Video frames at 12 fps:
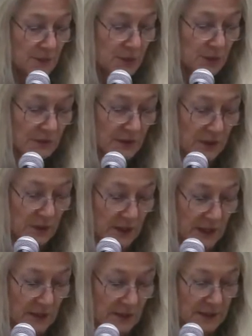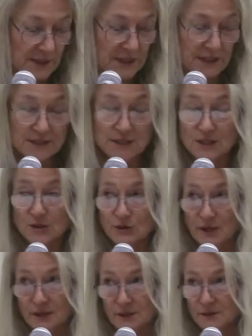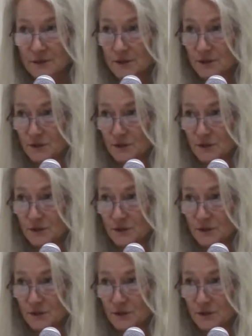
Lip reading: proving ground and testing ground